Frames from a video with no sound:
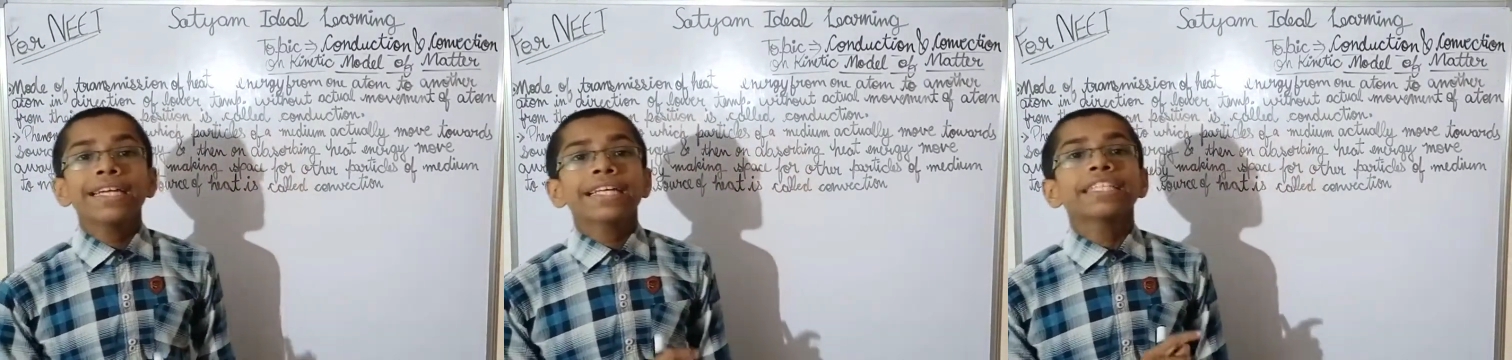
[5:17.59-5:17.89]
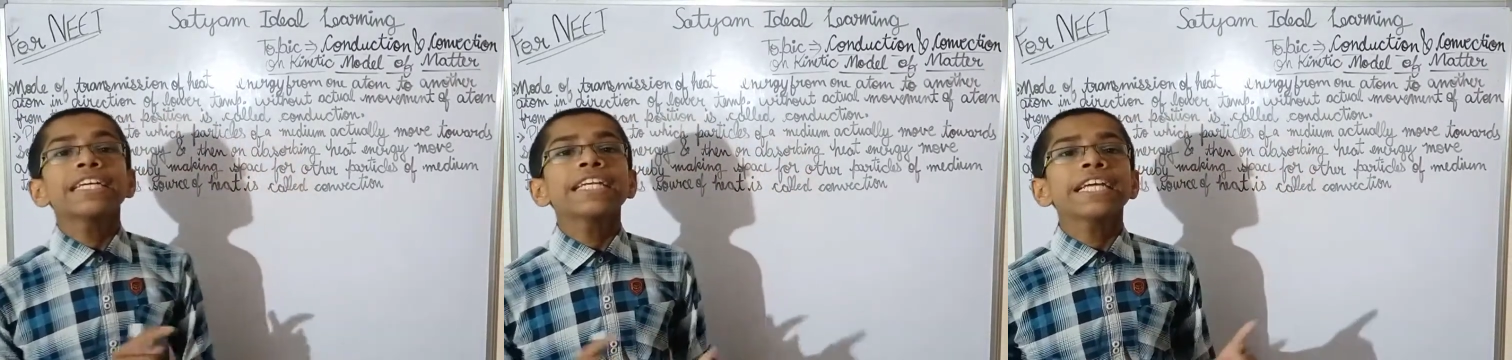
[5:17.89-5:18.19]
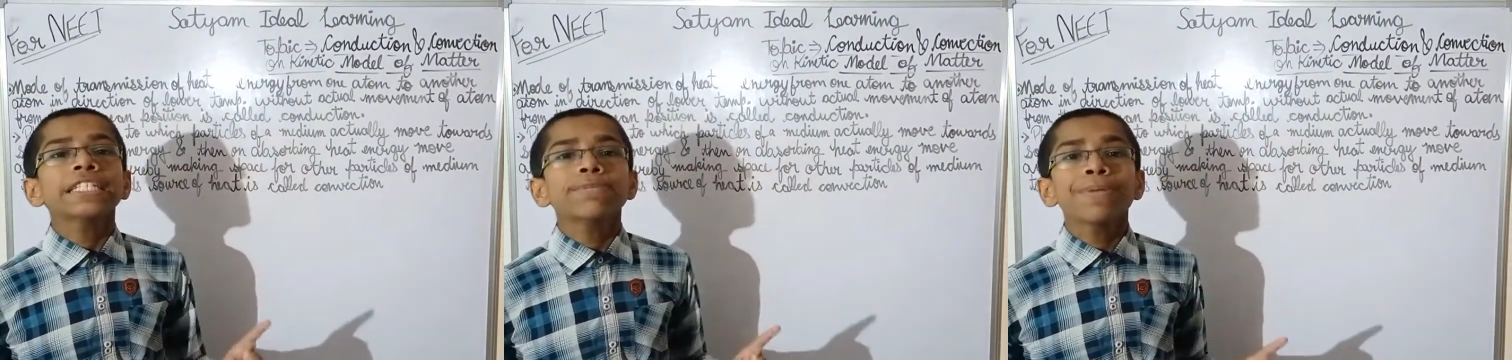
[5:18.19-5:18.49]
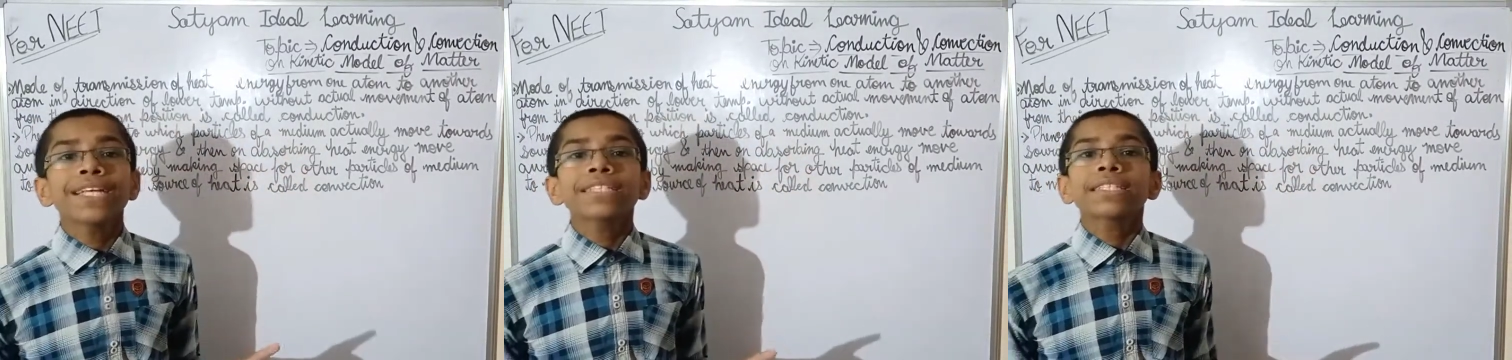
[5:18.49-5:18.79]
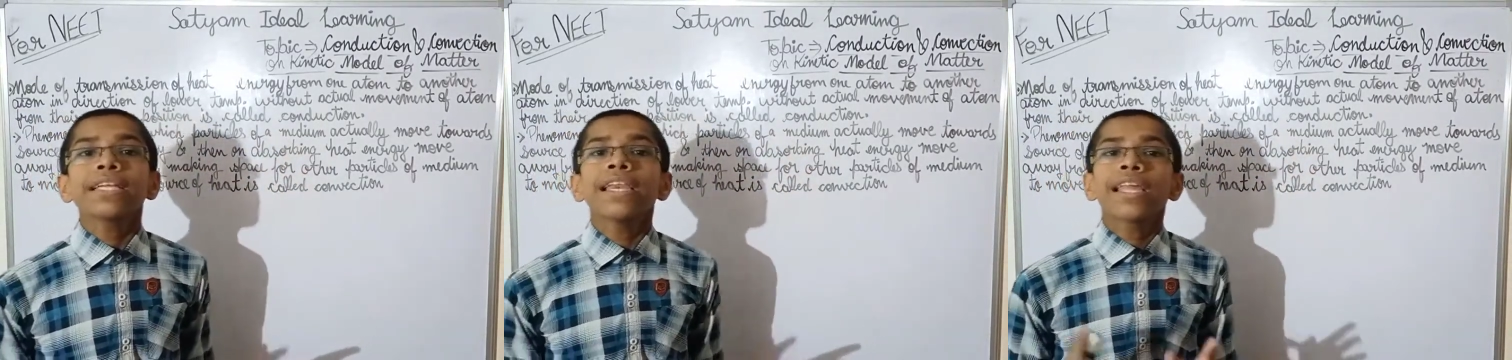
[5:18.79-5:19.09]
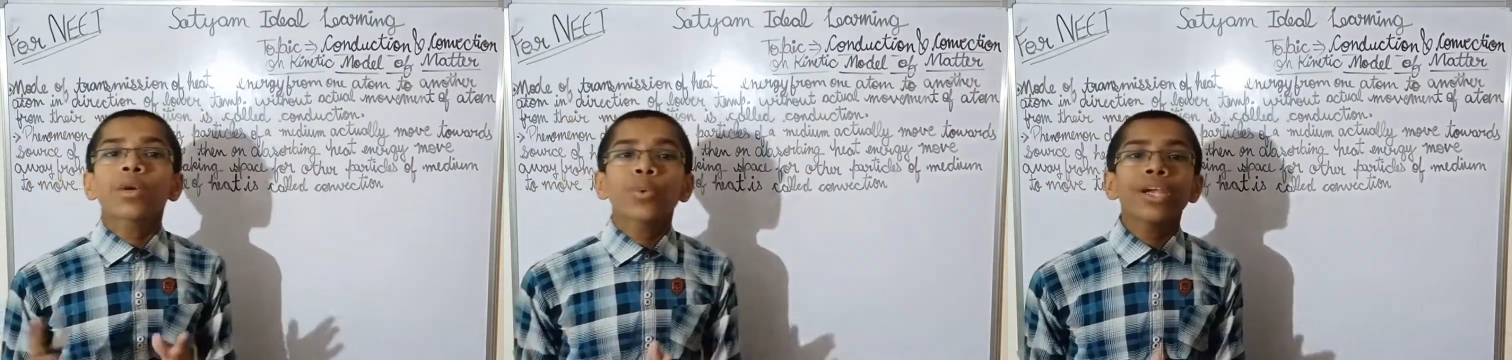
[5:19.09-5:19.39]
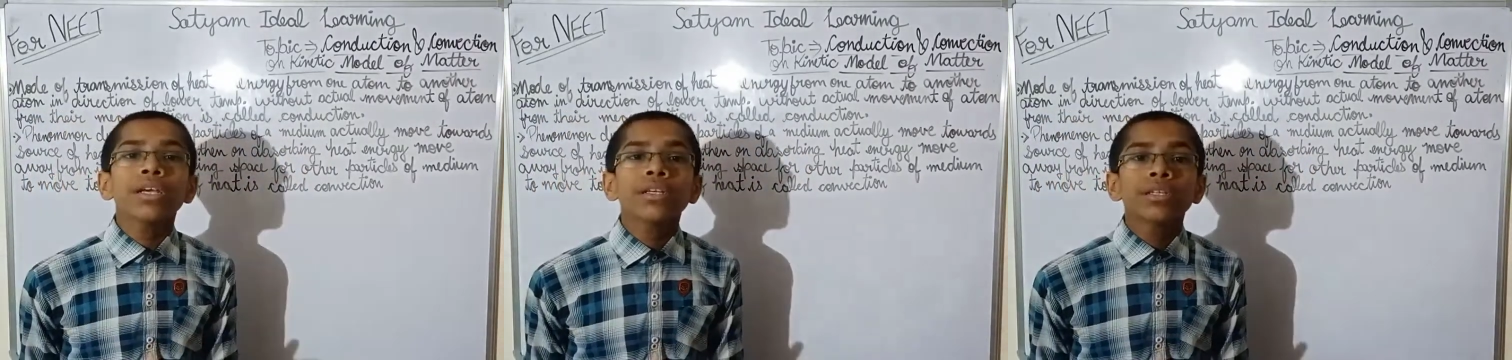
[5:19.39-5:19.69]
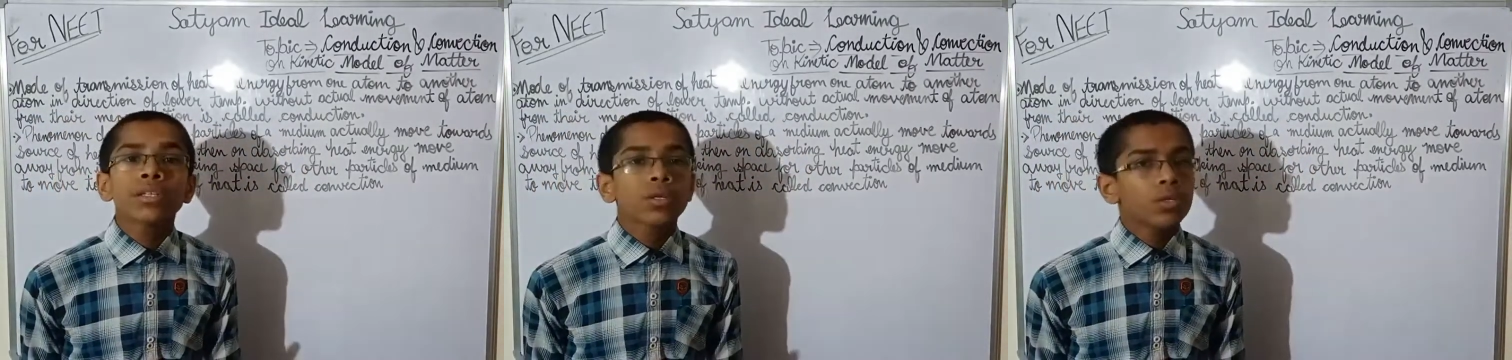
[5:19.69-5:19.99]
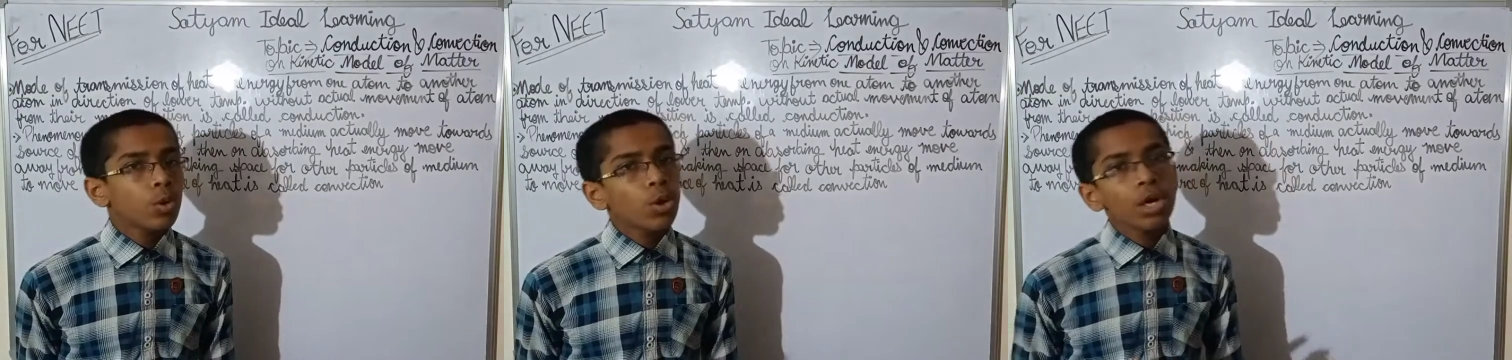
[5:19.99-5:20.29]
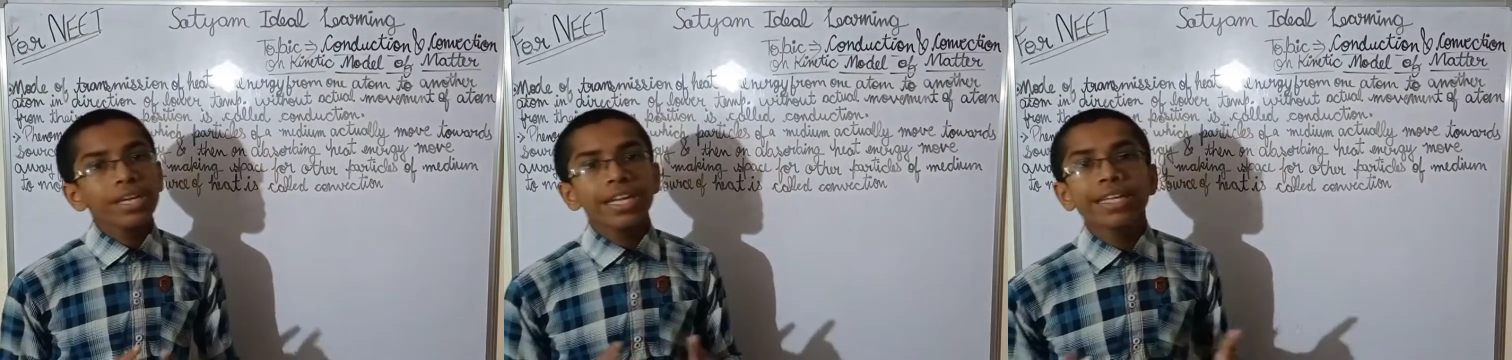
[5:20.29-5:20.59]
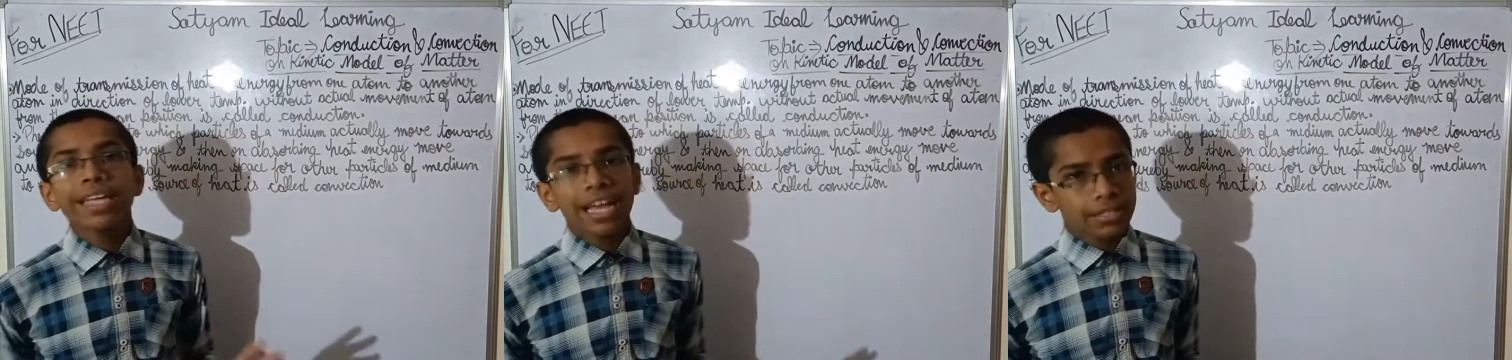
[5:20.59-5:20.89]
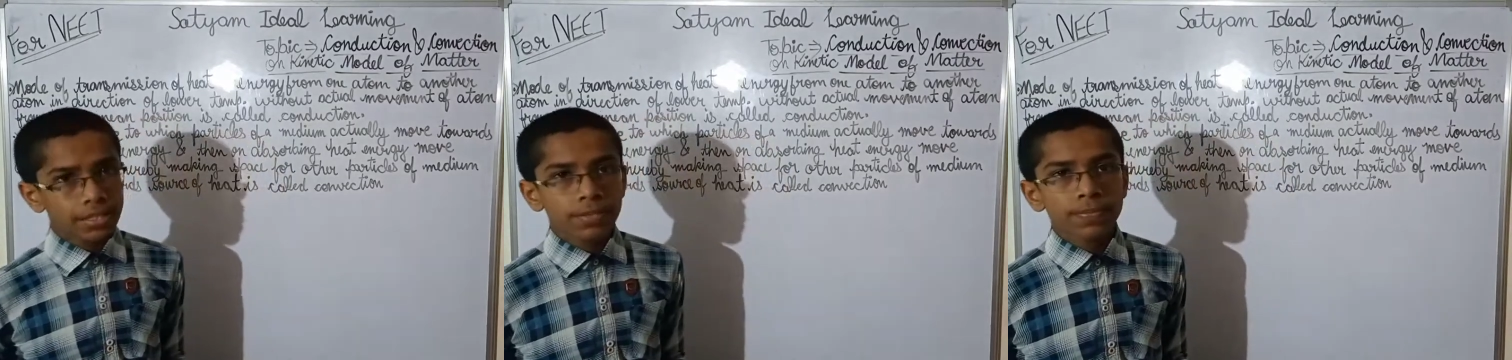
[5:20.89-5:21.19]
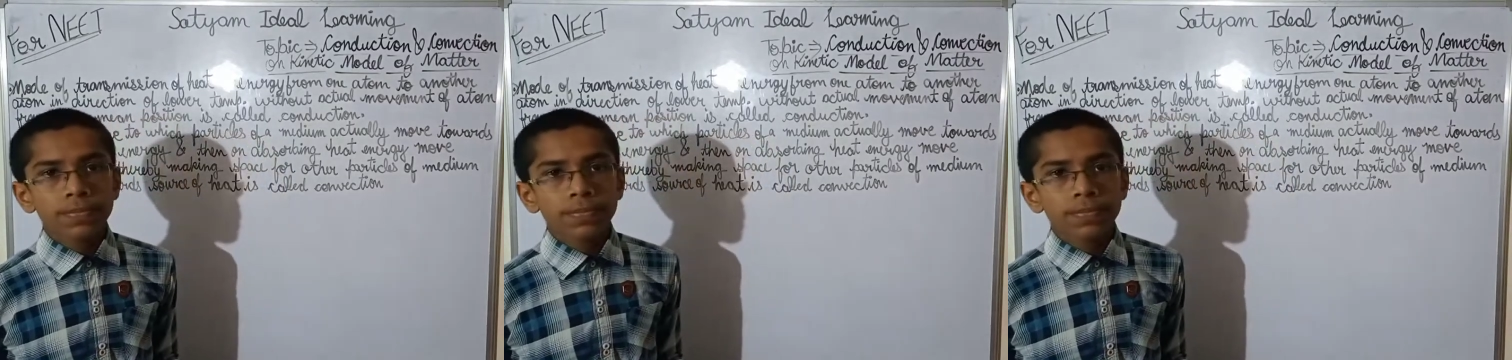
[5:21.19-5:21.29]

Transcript: doesn't take place in liquid or in gas.